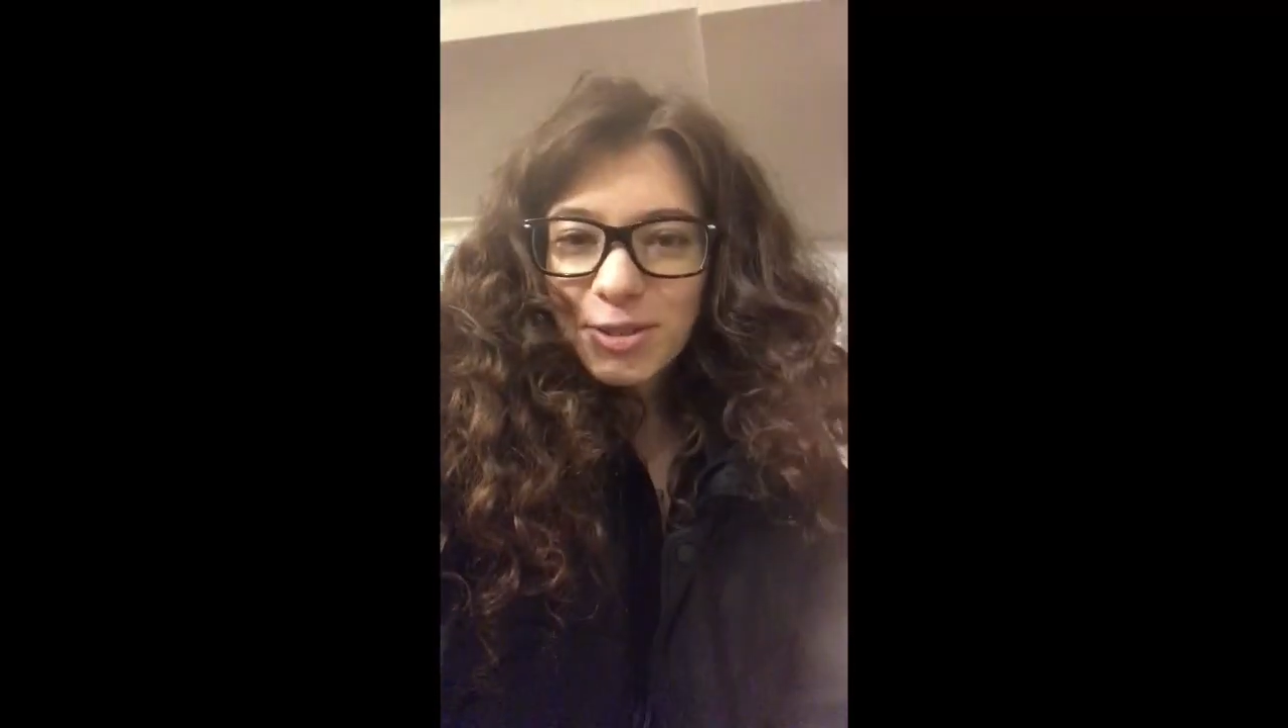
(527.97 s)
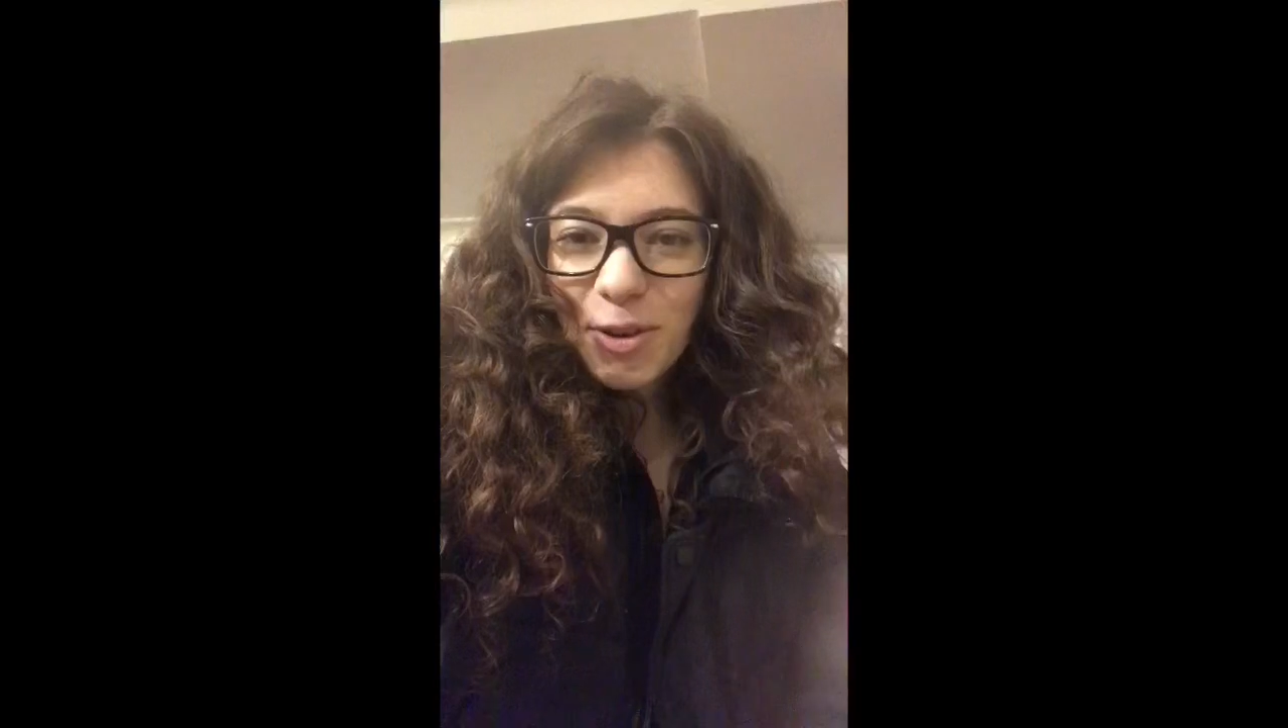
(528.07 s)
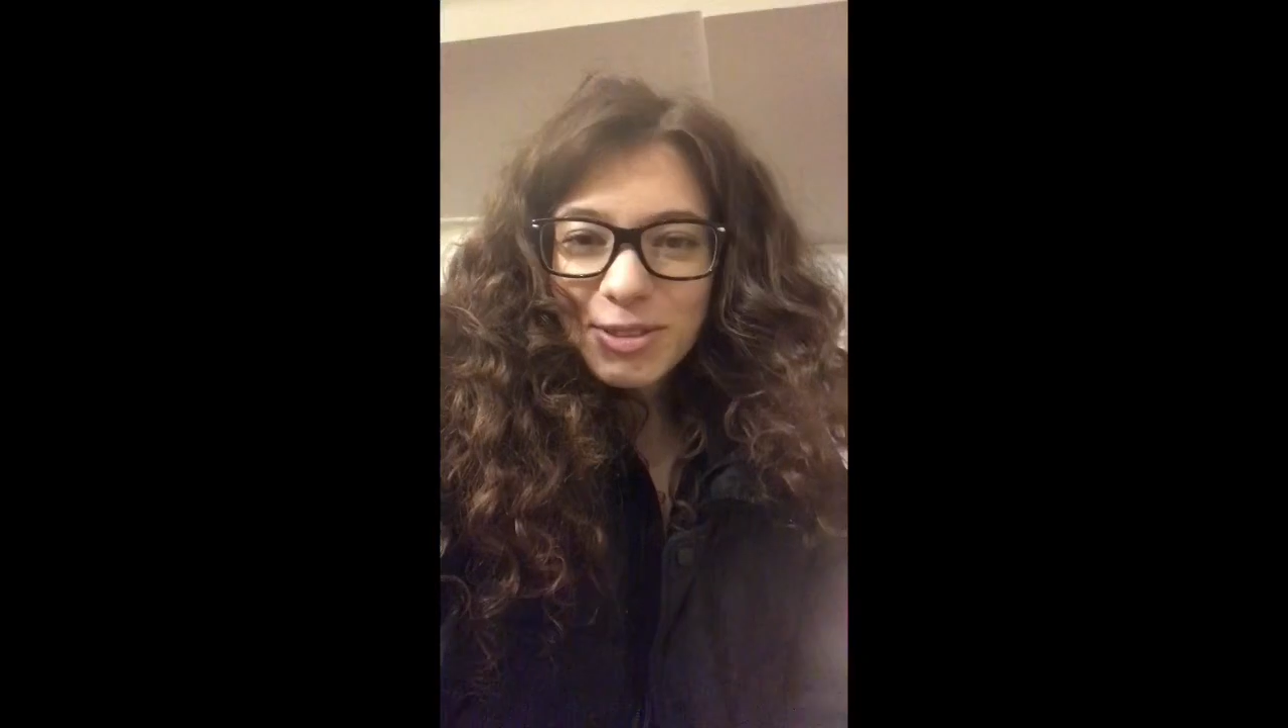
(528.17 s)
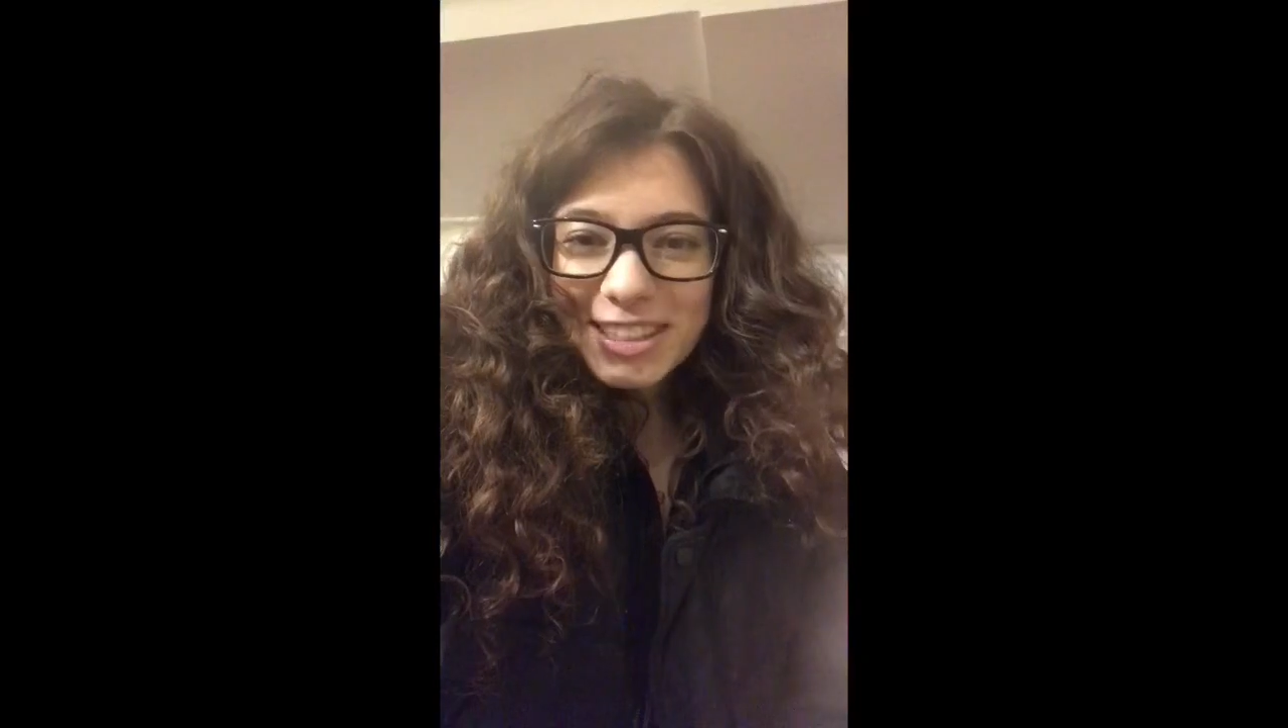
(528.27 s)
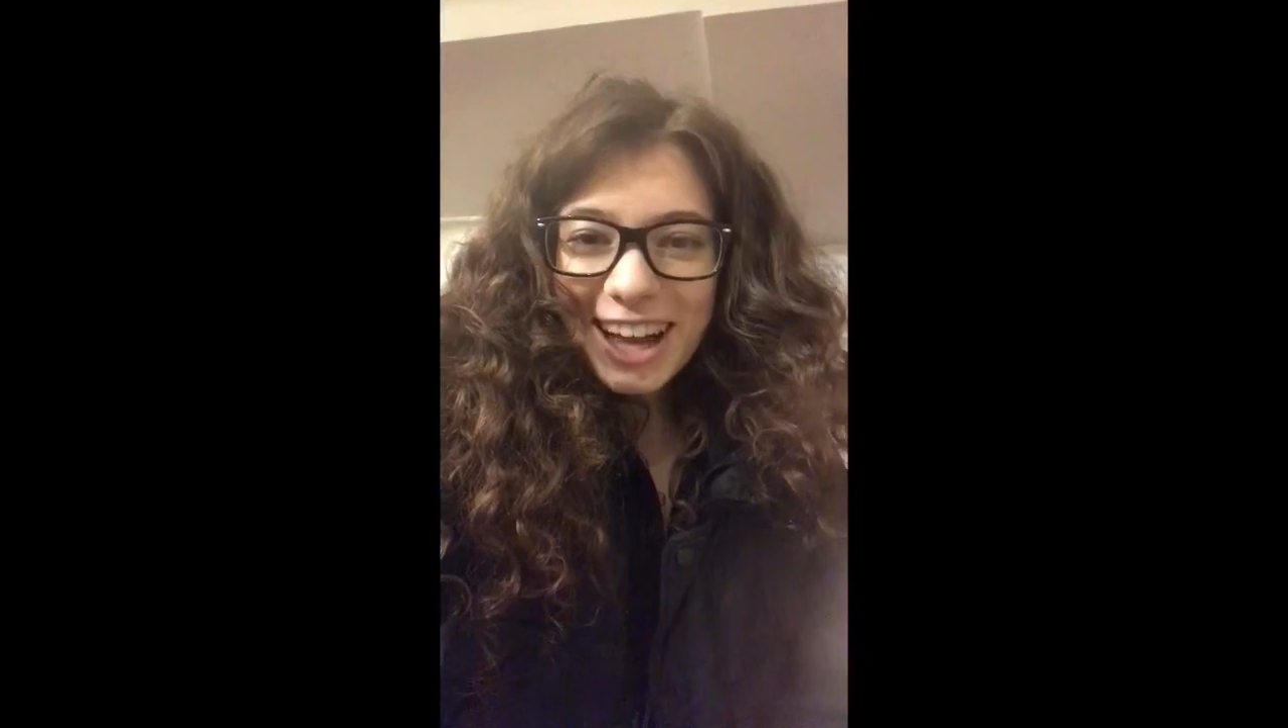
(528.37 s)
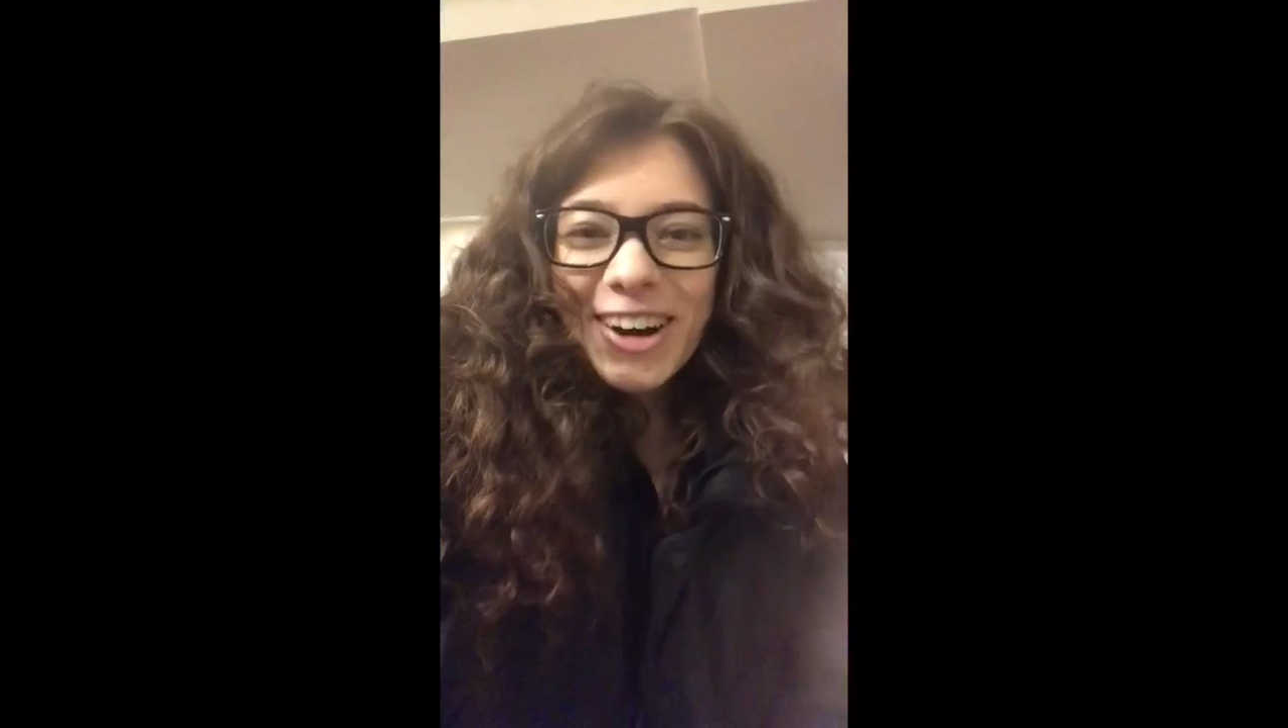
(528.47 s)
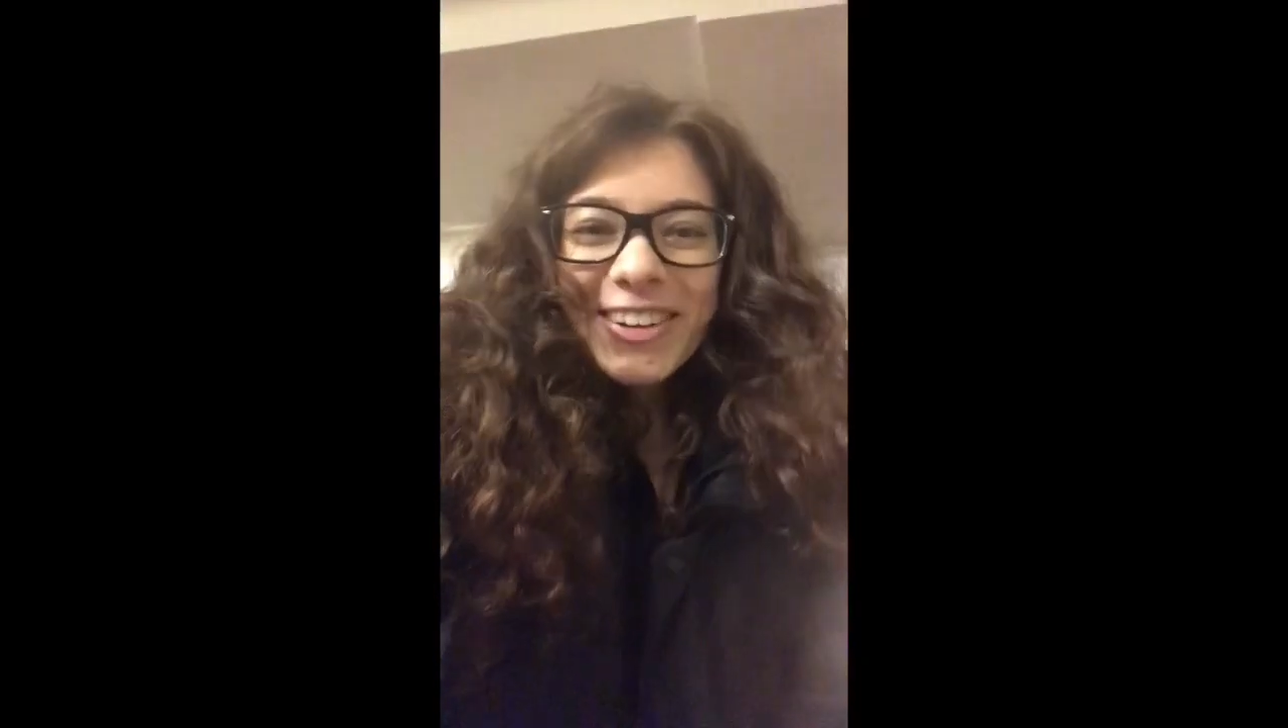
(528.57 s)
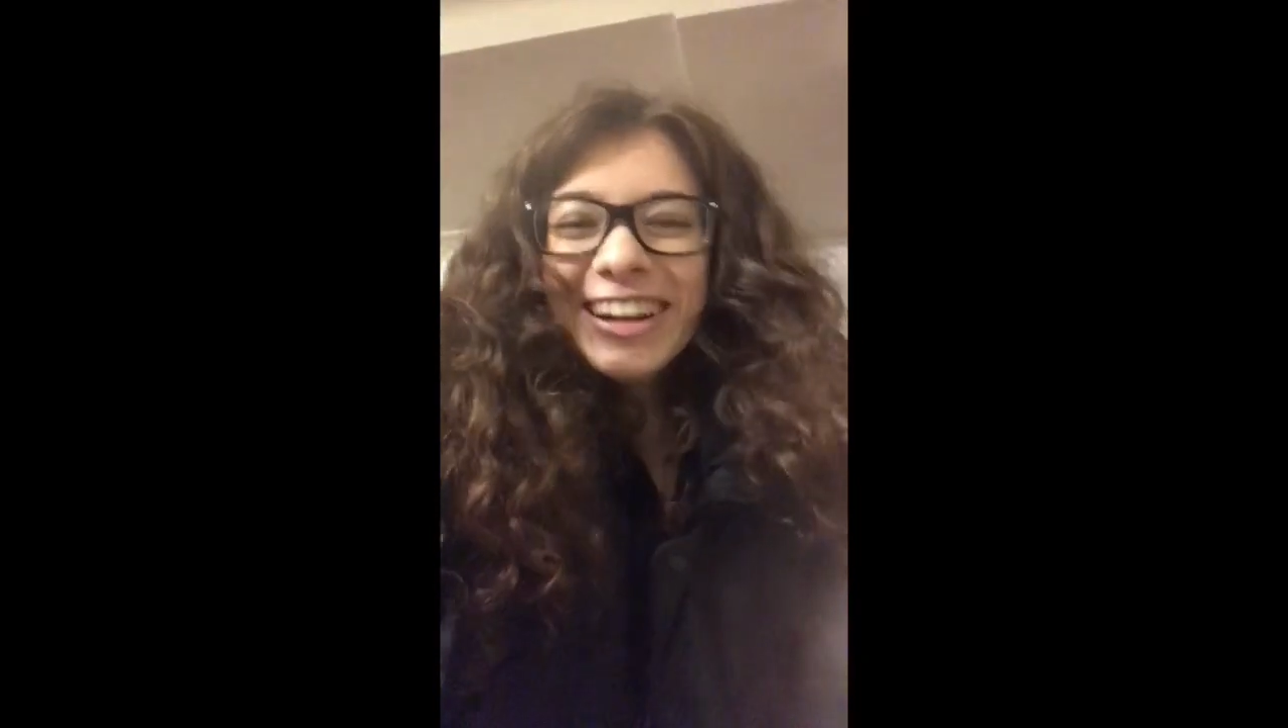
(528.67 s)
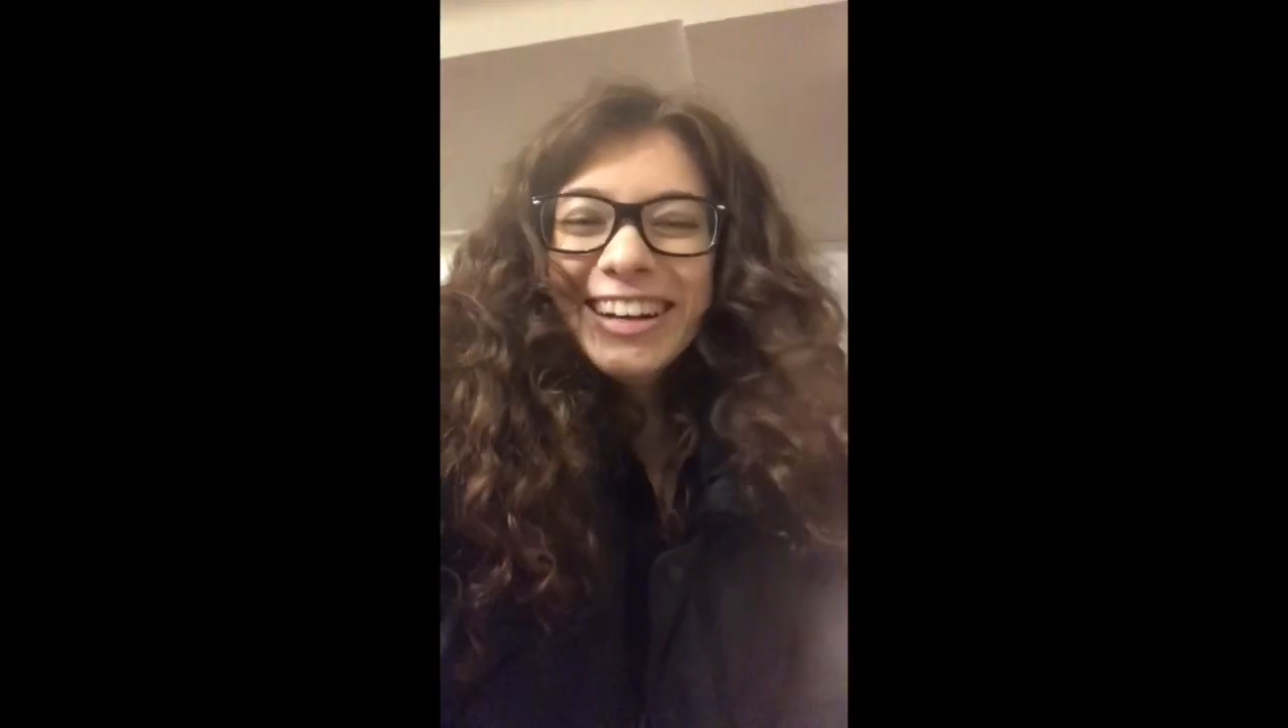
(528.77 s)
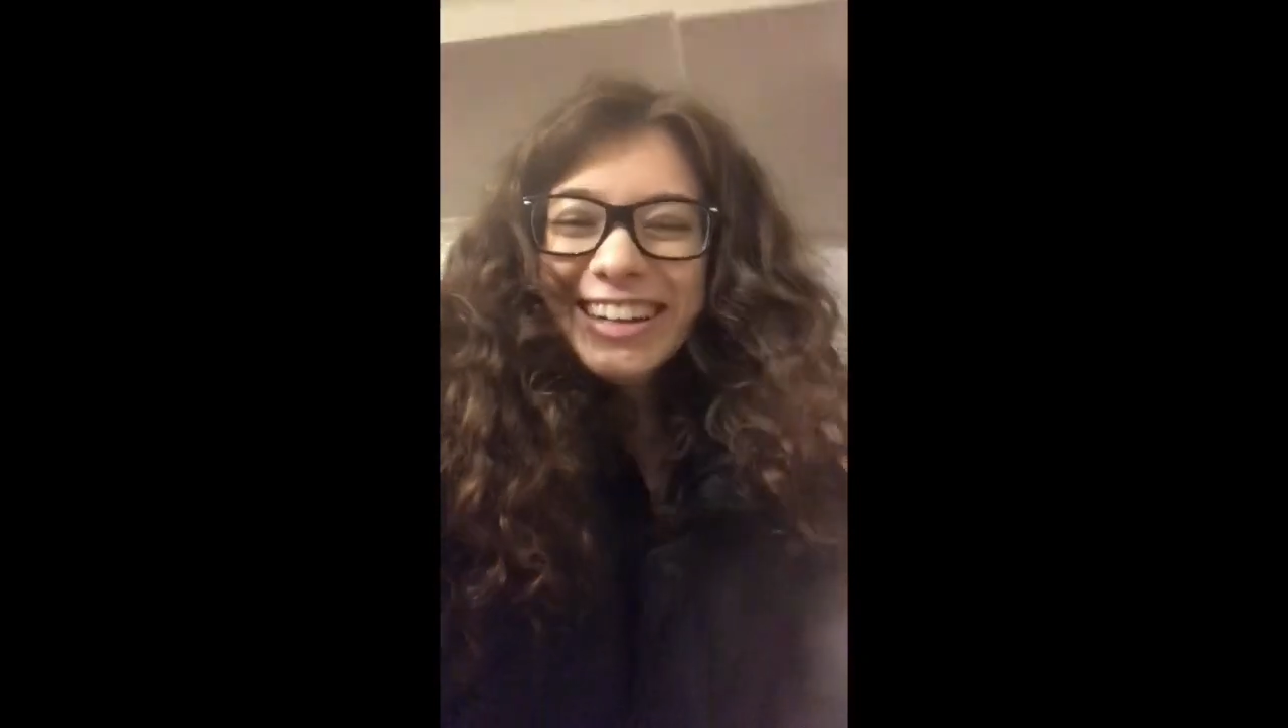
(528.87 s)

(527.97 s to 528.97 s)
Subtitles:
golden hour.